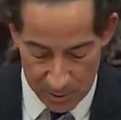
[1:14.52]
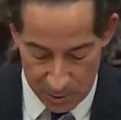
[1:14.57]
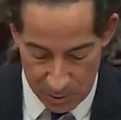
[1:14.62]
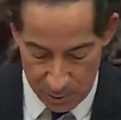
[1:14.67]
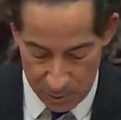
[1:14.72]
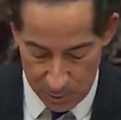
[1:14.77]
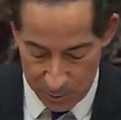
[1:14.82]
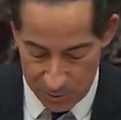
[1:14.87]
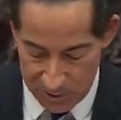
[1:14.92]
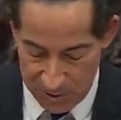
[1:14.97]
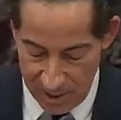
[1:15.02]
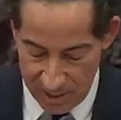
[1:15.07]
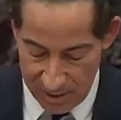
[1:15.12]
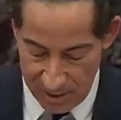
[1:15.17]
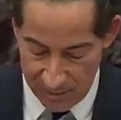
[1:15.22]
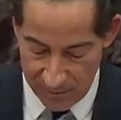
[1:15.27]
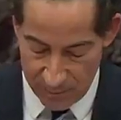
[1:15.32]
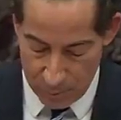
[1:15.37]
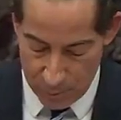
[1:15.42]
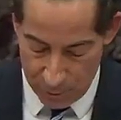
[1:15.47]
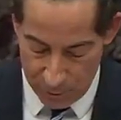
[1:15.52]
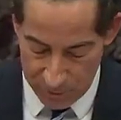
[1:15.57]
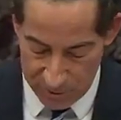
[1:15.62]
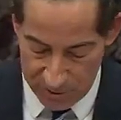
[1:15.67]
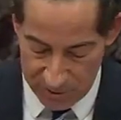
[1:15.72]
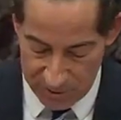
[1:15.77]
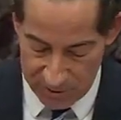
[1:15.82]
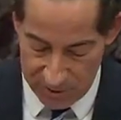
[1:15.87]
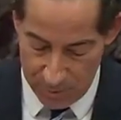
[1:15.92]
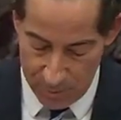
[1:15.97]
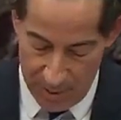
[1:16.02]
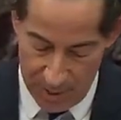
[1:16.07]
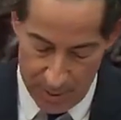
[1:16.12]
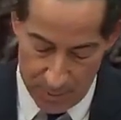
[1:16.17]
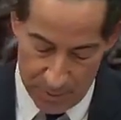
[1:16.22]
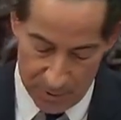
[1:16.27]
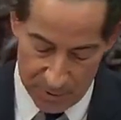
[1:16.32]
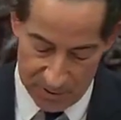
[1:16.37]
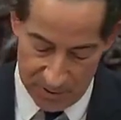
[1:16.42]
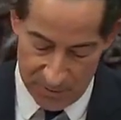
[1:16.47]
2, sending for persons and
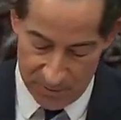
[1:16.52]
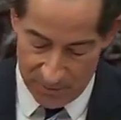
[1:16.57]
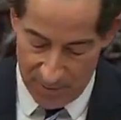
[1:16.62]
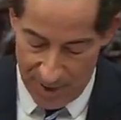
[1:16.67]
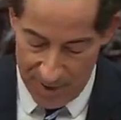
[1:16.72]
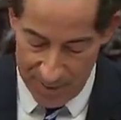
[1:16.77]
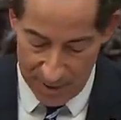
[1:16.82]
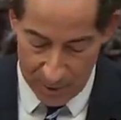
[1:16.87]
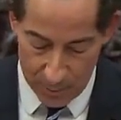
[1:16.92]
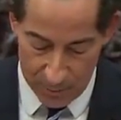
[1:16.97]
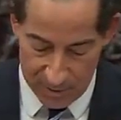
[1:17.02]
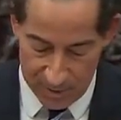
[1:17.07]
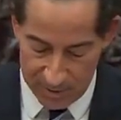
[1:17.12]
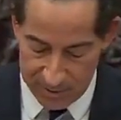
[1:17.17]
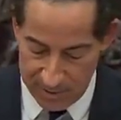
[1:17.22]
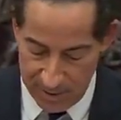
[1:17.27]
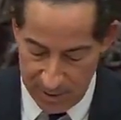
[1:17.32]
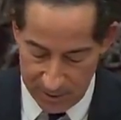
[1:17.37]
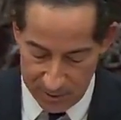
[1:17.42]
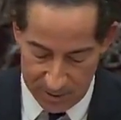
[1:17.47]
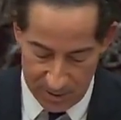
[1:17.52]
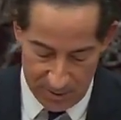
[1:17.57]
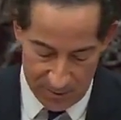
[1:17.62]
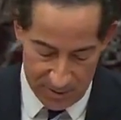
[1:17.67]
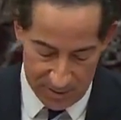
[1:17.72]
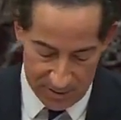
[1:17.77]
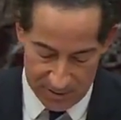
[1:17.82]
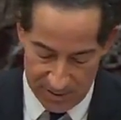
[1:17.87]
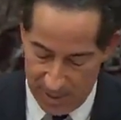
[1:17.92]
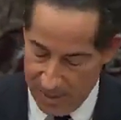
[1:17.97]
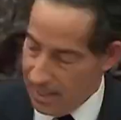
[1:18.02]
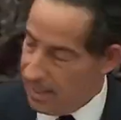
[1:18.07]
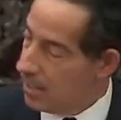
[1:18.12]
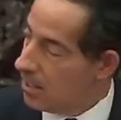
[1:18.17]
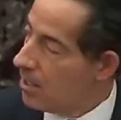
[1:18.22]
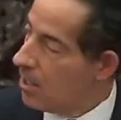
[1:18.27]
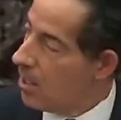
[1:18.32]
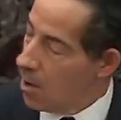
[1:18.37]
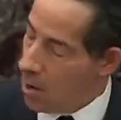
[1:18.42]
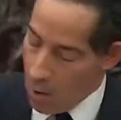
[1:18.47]
papers and filing with the Secretary of the Senate
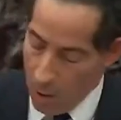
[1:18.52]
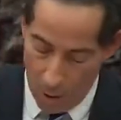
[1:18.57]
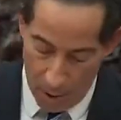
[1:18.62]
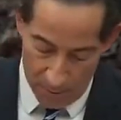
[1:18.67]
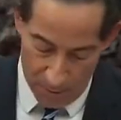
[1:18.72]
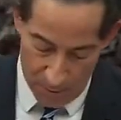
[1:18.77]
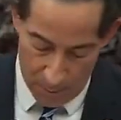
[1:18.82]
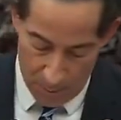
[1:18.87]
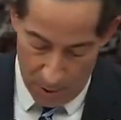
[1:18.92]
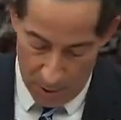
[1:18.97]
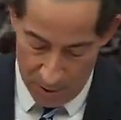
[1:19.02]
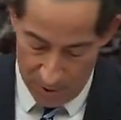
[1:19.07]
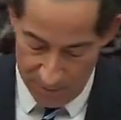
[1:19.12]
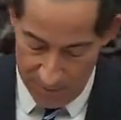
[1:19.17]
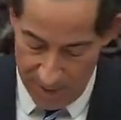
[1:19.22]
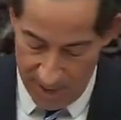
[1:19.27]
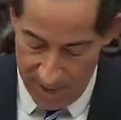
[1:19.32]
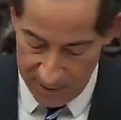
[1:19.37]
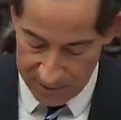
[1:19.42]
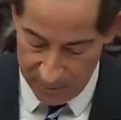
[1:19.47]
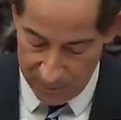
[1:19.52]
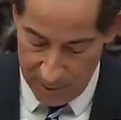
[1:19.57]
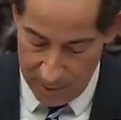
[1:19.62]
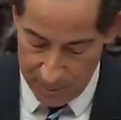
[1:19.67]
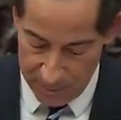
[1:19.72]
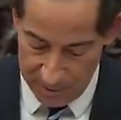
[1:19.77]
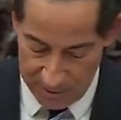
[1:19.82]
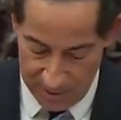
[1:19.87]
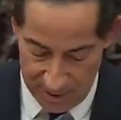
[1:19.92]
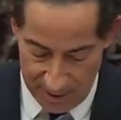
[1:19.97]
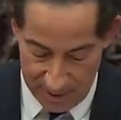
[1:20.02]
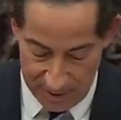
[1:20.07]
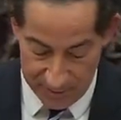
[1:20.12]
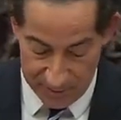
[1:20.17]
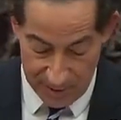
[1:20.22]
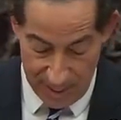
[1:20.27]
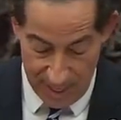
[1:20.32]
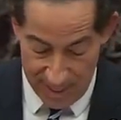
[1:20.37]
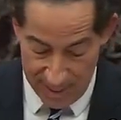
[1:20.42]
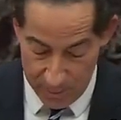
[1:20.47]
on the part of the House of
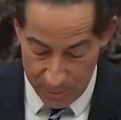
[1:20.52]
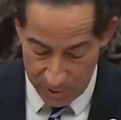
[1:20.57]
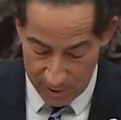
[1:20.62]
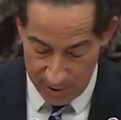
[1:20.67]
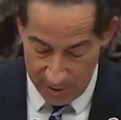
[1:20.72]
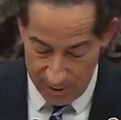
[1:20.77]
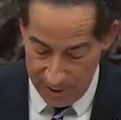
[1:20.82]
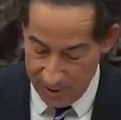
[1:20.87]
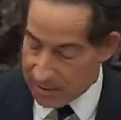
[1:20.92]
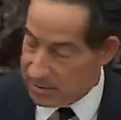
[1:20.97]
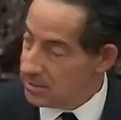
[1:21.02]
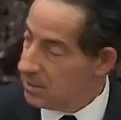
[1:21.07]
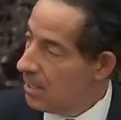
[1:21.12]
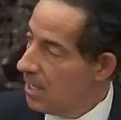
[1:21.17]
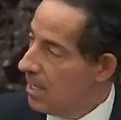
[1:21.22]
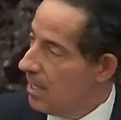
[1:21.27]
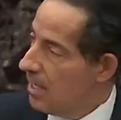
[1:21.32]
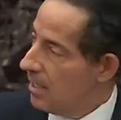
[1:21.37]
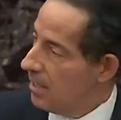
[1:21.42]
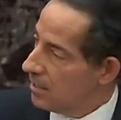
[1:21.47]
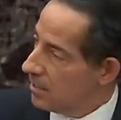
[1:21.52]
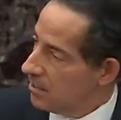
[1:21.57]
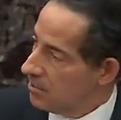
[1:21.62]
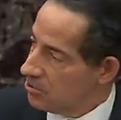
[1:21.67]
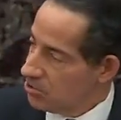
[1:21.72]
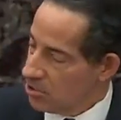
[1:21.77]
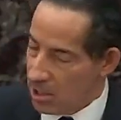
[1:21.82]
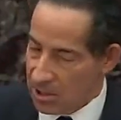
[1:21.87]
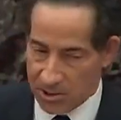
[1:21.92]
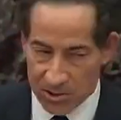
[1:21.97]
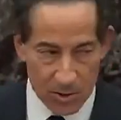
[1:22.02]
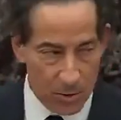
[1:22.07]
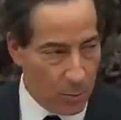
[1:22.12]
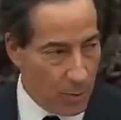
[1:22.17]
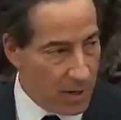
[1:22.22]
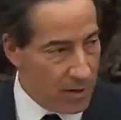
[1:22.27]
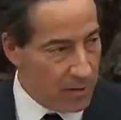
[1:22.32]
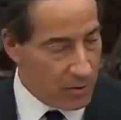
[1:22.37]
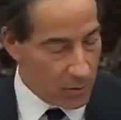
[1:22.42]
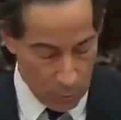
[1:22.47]
Representatives any pleadings in conjunction
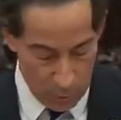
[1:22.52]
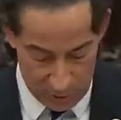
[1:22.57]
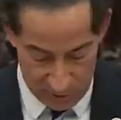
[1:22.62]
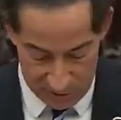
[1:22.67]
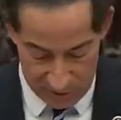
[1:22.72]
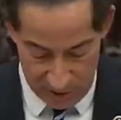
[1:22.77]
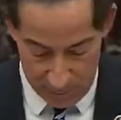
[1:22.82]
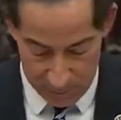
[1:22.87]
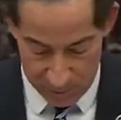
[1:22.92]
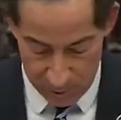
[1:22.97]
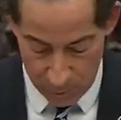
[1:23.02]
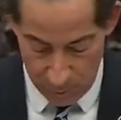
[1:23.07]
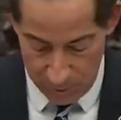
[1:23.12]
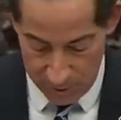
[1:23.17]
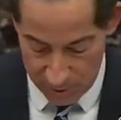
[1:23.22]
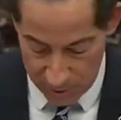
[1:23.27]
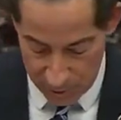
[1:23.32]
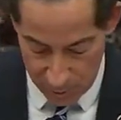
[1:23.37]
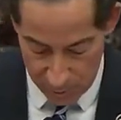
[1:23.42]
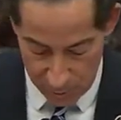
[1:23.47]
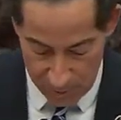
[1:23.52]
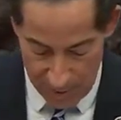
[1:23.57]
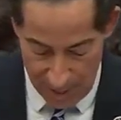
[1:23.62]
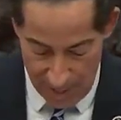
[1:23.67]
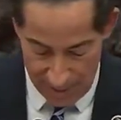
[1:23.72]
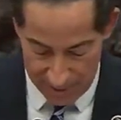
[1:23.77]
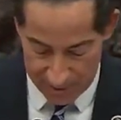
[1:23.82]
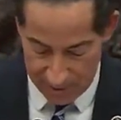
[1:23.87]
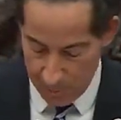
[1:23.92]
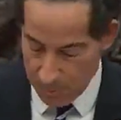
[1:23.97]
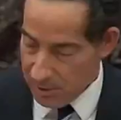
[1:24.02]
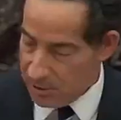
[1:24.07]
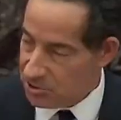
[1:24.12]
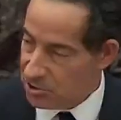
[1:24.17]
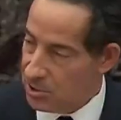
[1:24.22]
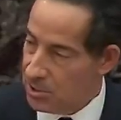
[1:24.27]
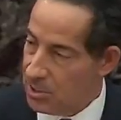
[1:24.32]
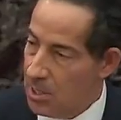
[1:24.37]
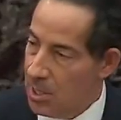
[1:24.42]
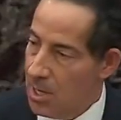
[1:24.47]
with or subsequent to the
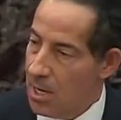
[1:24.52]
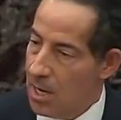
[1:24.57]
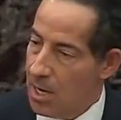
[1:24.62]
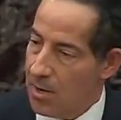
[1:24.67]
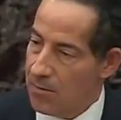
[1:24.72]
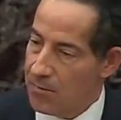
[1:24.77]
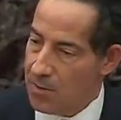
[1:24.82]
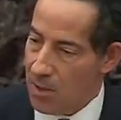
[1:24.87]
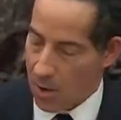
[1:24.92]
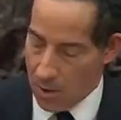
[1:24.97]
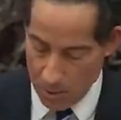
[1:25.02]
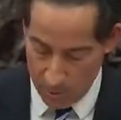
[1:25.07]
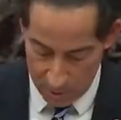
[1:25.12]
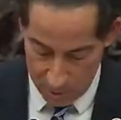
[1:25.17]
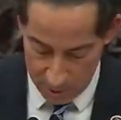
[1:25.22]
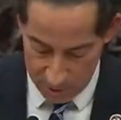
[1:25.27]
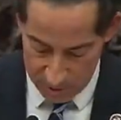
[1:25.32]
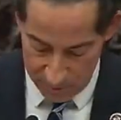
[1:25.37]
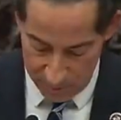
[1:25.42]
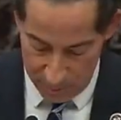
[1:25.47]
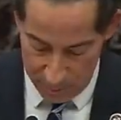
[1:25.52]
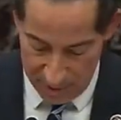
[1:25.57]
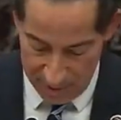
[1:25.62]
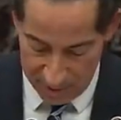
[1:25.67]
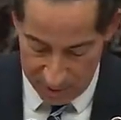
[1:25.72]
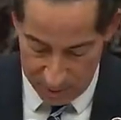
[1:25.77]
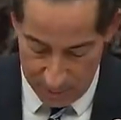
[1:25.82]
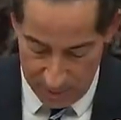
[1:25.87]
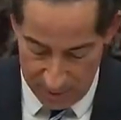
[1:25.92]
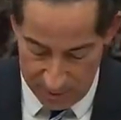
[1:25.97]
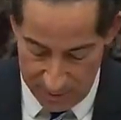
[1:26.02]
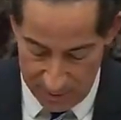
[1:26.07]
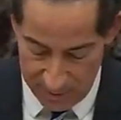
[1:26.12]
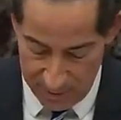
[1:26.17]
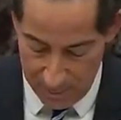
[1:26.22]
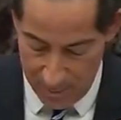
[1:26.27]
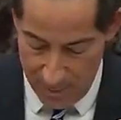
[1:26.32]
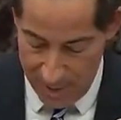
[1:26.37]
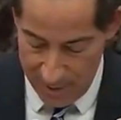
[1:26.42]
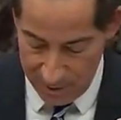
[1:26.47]
exhibition of the articles of impeachment that
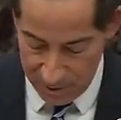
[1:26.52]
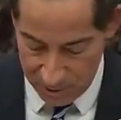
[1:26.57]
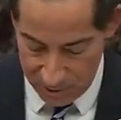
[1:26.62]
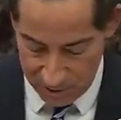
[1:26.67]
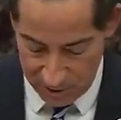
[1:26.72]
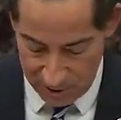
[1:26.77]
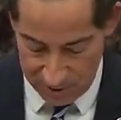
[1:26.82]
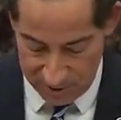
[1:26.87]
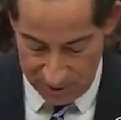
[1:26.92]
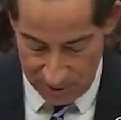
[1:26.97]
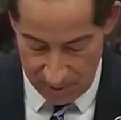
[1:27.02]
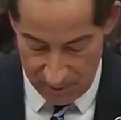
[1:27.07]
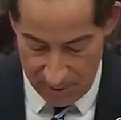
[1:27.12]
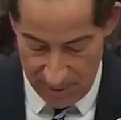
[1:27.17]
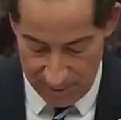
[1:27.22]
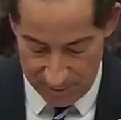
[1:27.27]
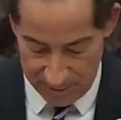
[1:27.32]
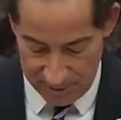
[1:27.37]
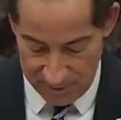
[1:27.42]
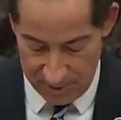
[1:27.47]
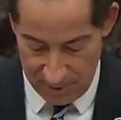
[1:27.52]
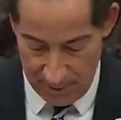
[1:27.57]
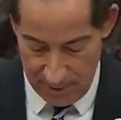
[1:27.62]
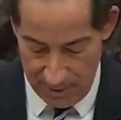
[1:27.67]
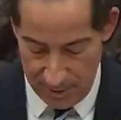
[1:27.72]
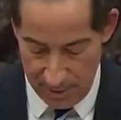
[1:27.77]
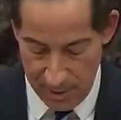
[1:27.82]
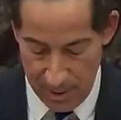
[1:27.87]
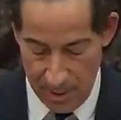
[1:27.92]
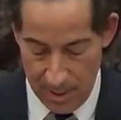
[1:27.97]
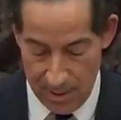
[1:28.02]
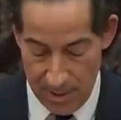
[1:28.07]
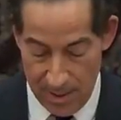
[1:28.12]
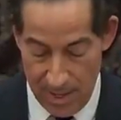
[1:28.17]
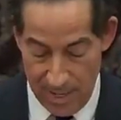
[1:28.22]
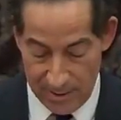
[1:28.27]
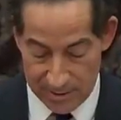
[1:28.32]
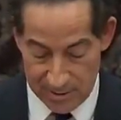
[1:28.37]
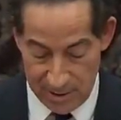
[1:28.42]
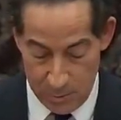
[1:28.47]
the managers consider necessary.
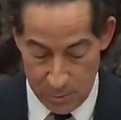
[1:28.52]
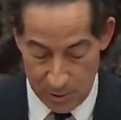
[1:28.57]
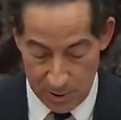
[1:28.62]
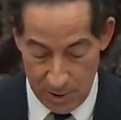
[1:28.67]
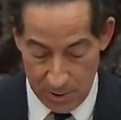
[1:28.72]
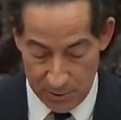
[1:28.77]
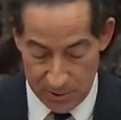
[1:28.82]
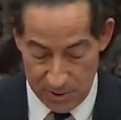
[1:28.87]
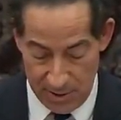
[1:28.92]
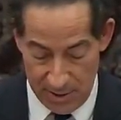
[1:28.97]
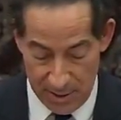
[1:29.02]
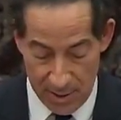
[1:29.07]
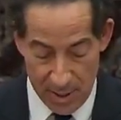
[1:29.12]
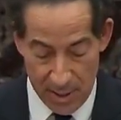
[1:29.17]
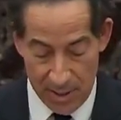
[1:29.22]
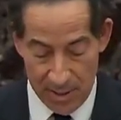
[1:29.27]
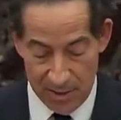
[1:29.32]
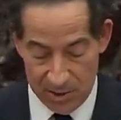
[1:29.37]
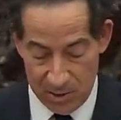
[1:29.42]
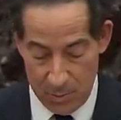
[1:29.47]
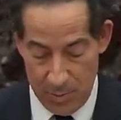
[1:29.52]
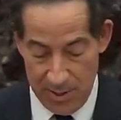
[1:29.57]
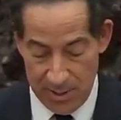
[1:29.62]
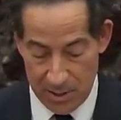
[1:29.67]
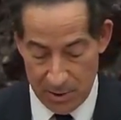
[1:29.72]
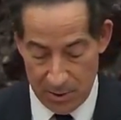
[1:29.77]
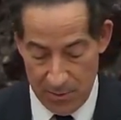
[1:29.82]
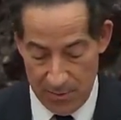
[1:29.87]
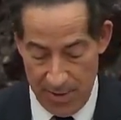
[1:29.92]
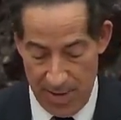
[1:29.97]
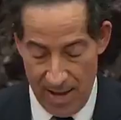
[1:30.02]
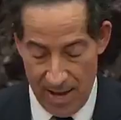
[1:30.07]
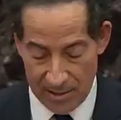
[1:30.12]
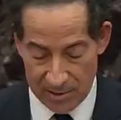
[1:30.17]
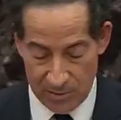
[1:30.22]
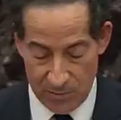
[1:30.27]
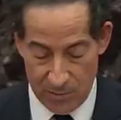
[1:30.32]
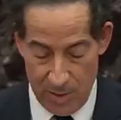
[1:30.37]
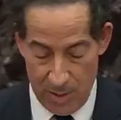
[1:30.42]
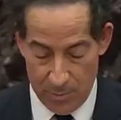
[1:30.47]
Nancy Pelosi, Speaker of the
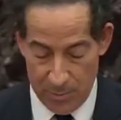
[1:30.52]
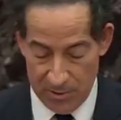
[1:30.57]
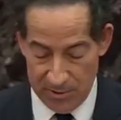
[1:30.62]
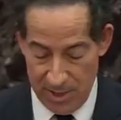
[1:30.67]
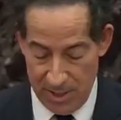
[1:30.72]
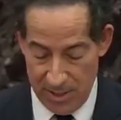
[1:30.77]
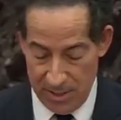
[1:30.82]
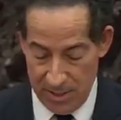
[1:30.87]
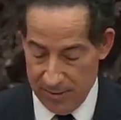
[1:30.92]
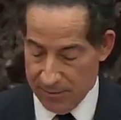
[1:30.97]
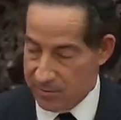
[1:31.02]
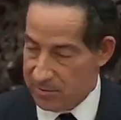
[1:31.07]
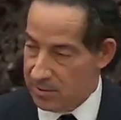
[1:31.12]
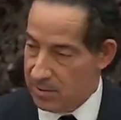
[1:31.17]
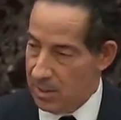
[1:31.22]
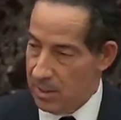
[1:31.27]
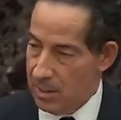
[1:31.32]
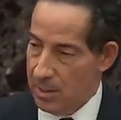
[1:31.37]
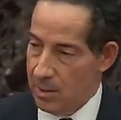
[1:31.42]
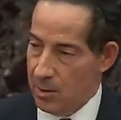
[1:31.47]
House of Representatives.